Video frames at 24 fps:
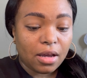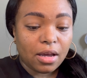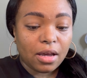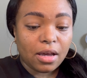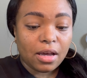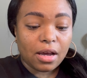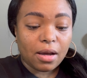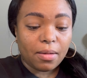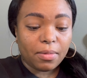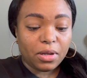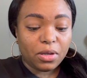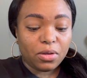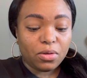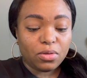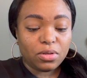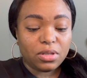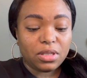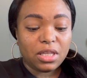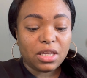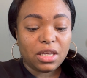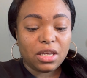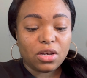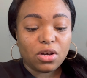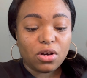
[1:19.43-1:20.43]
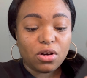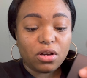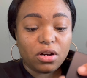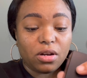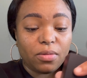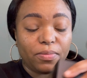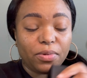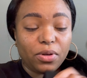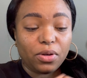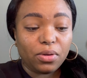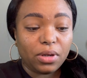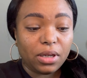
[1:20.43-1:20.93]
I'm going to use the Huda
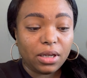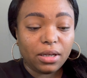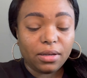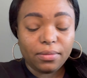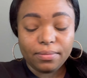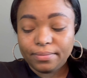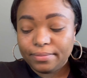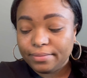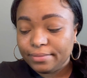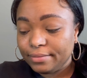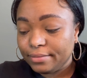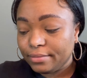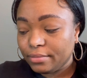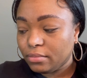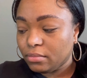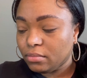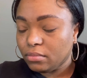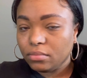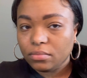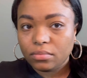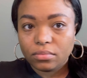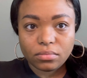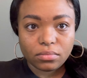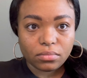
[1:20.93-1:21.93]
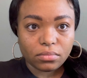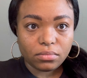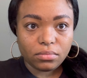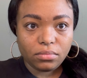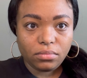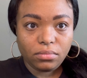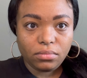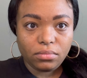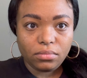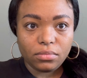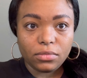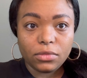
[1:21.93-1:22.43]
Beauty.
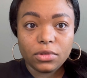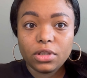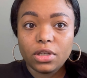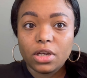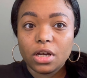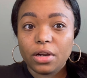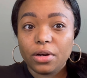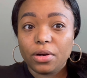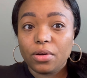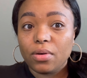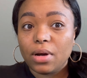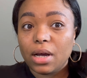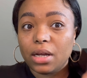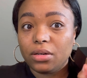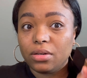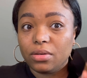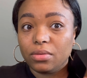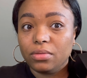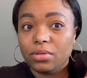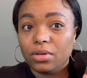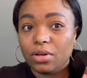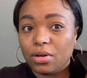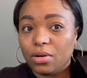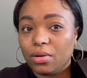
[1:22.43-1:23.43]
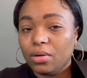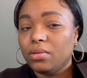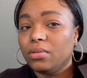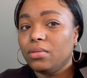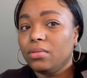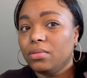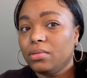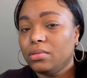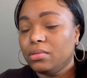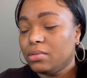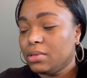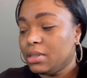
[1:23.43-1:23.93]
Y'all know I don't know
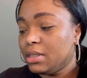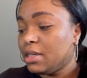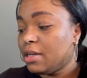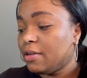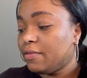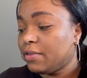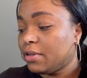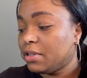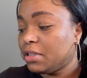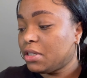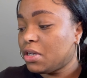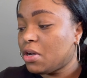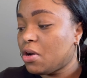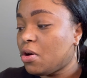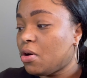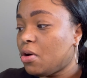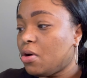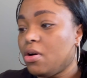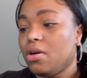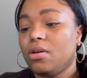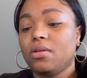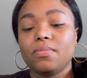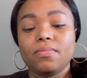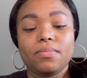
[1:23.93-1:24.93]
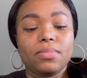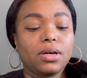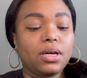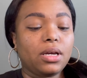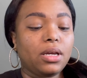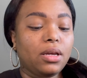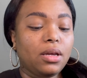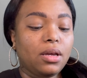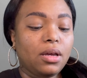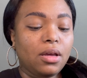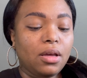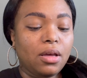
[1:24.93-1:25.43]
what stuff it's called,
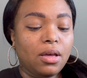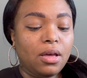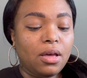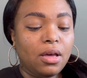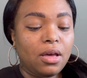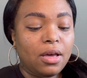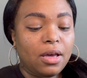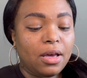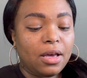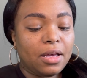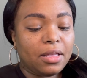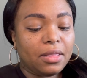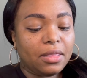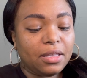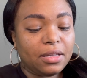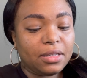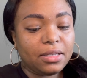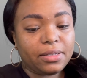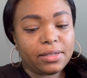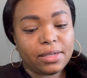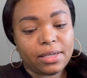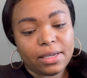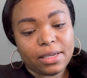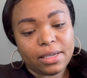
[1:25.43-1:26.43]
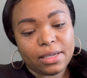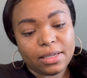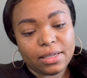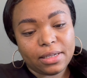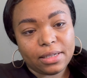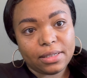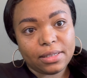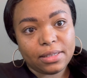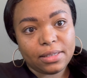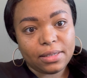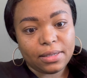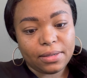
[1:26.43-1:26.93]
but this
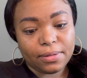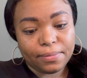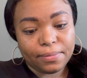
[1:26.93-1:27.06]
is